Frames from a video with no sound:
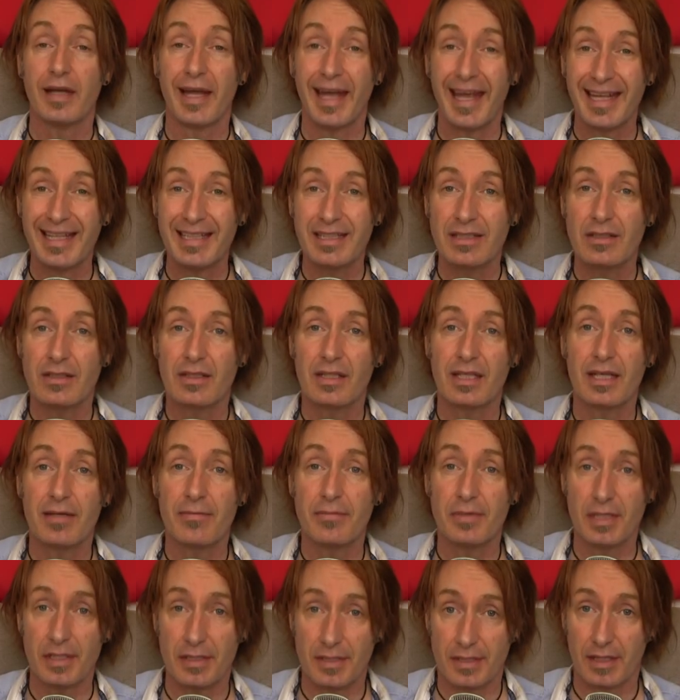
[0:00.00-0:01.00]

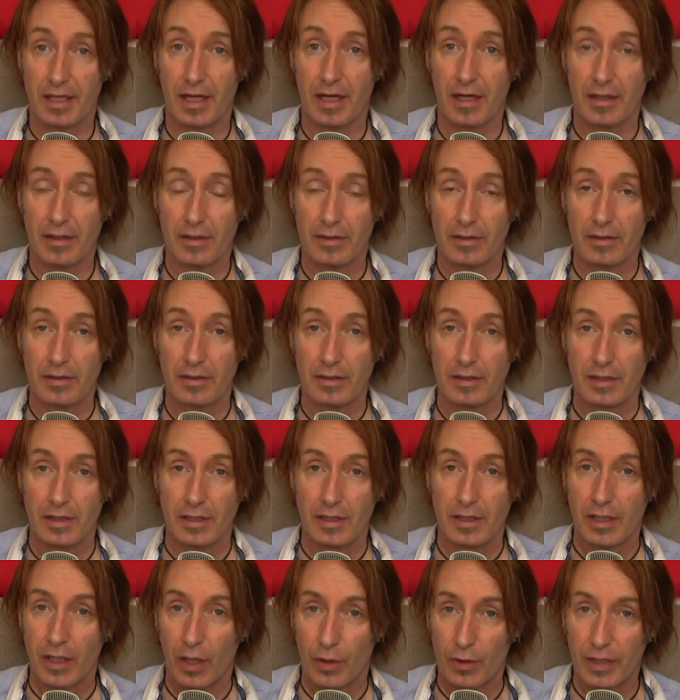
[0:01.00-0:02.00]
entrevista,
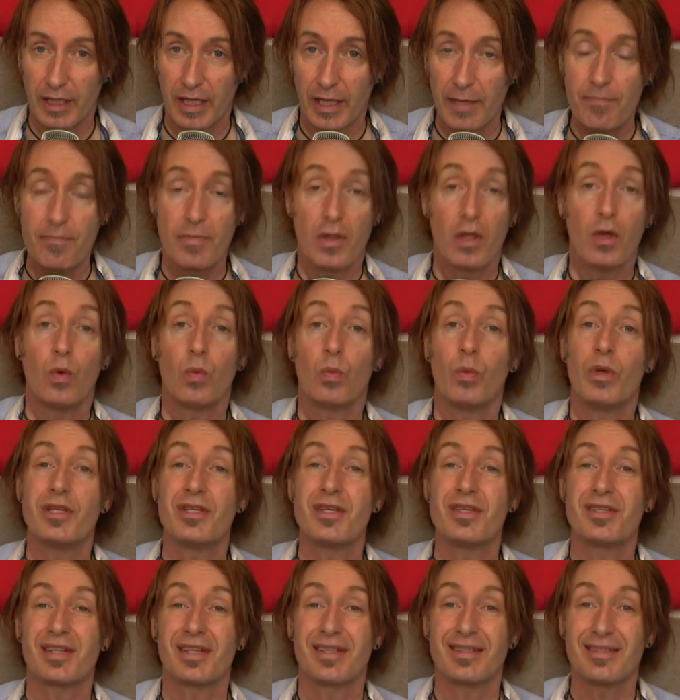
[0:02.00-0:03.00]
okay, which
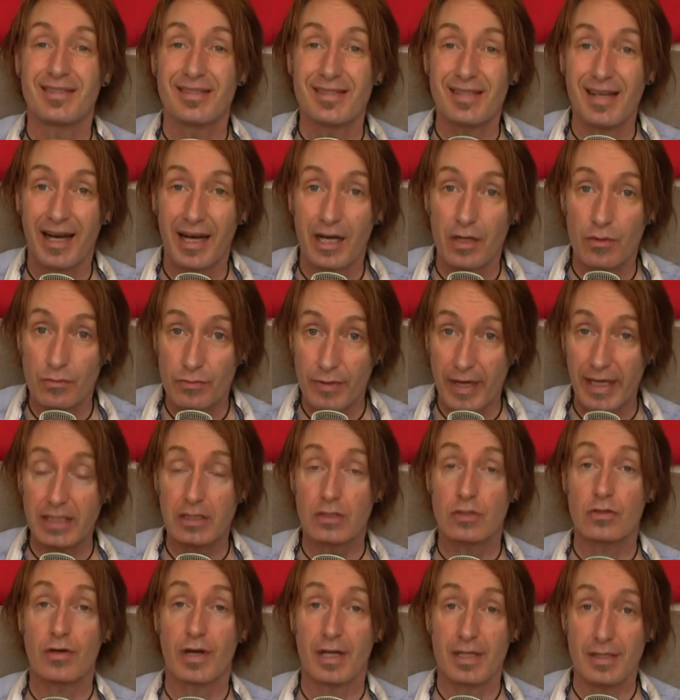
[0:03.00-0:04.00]
is a
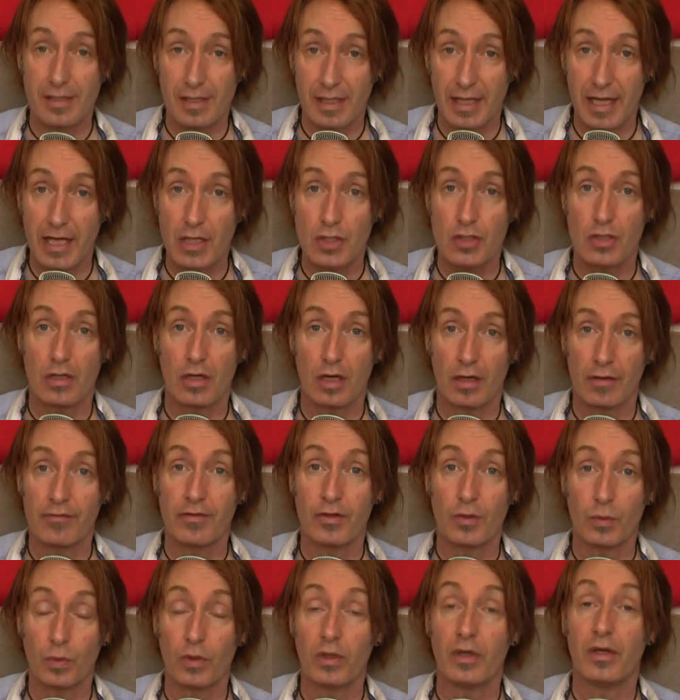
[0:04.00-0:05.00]
direct translation of
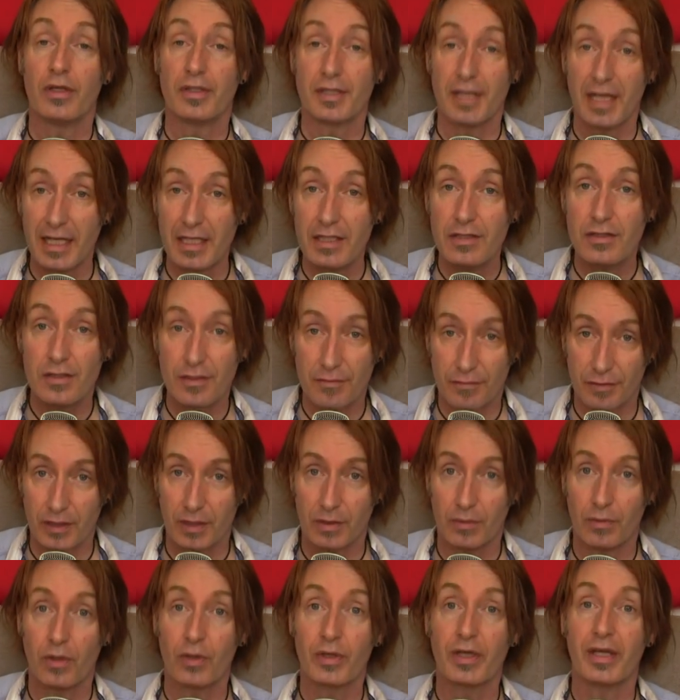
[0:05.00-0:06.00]
the word
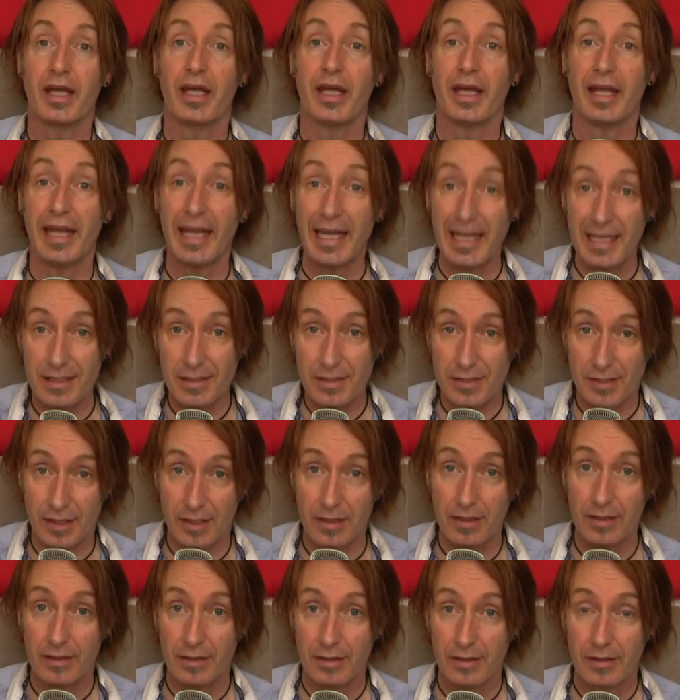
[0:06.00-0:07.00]
interview, okay,
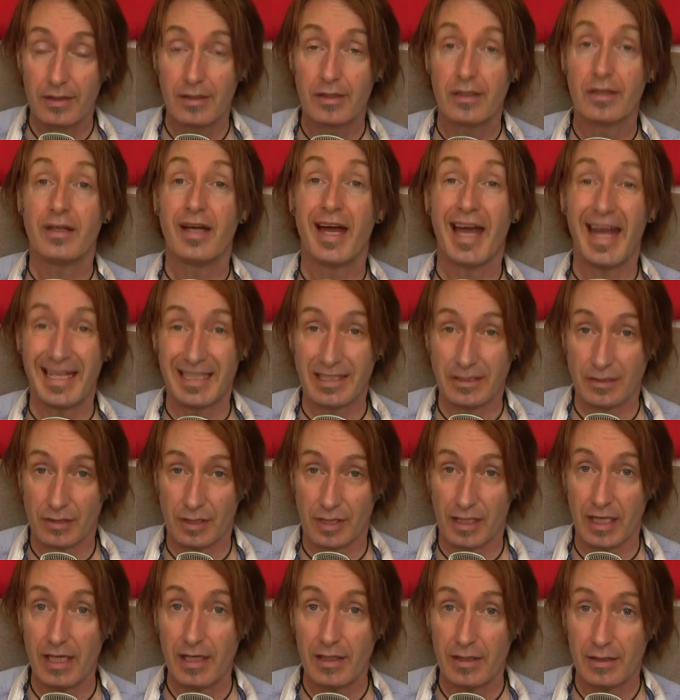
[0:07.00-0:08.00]
inter,
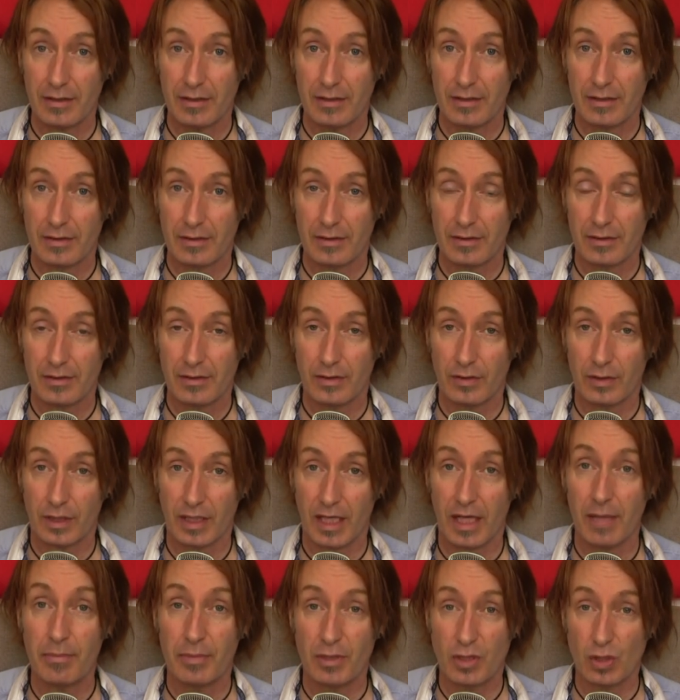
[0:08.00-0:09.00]
entre,
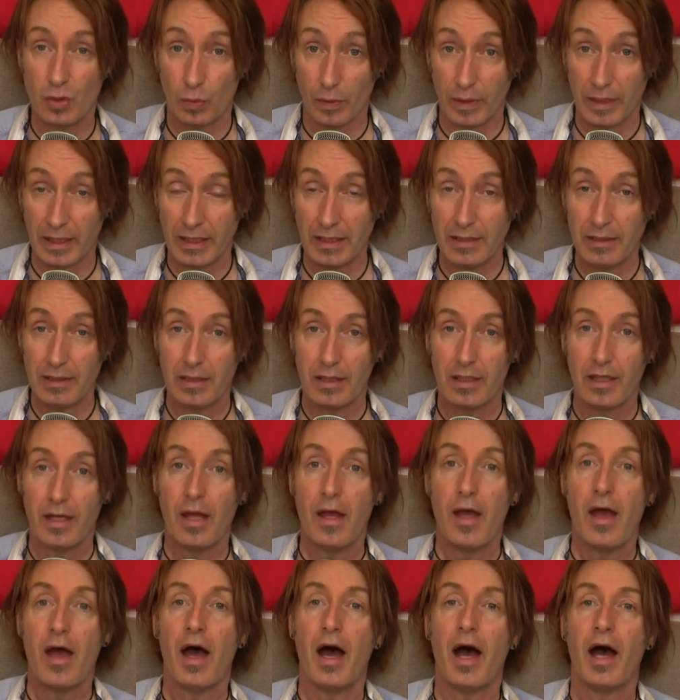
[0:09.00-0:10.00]
okay, between,
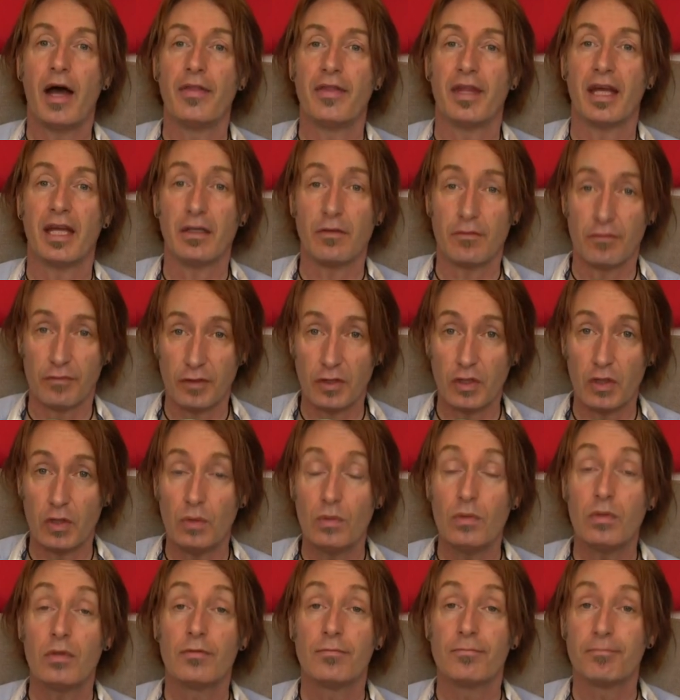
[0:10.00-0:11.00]
and then
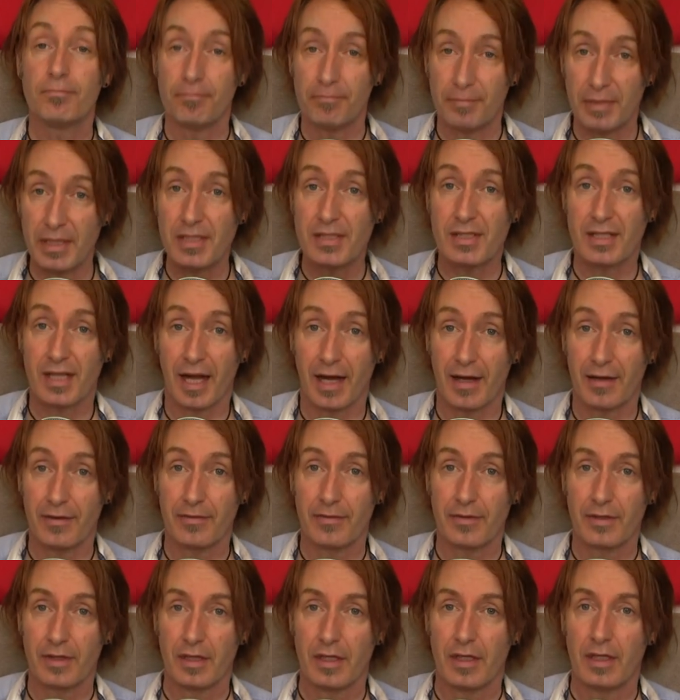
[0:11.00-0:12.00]
view, vista.
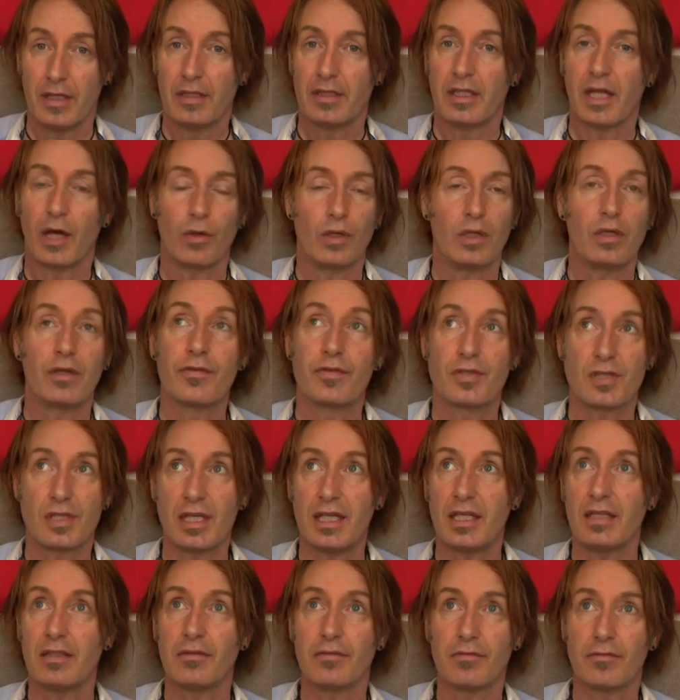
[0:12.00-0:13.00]
Now you'll have
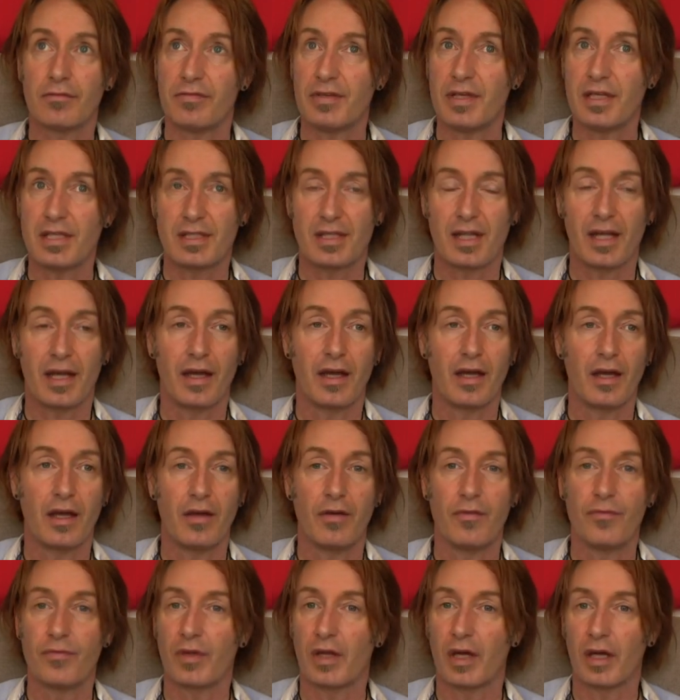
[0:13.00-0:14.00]
seen
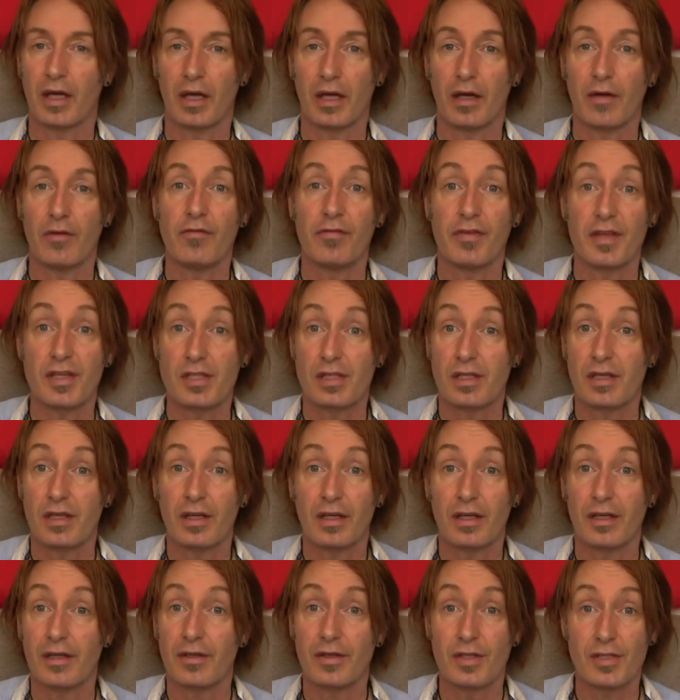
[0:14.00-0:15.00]
Vista, uh, Vista
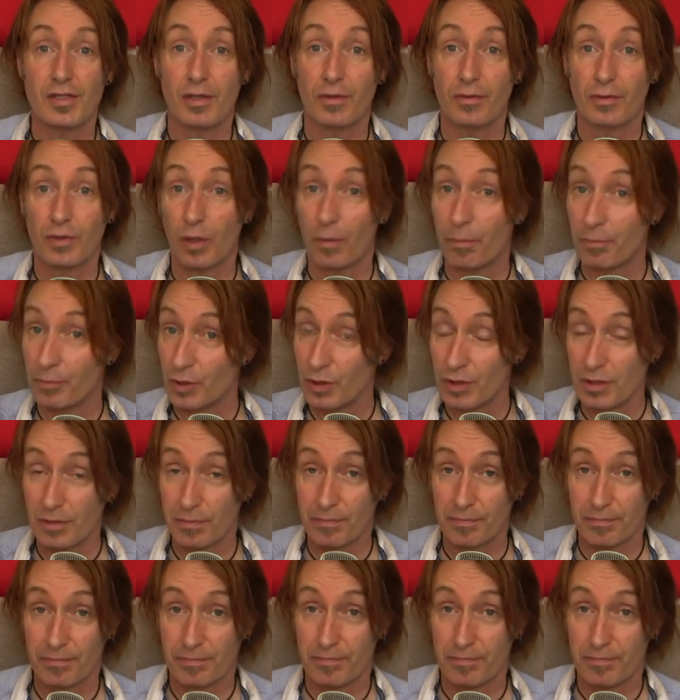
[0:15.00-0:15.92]
is a computer,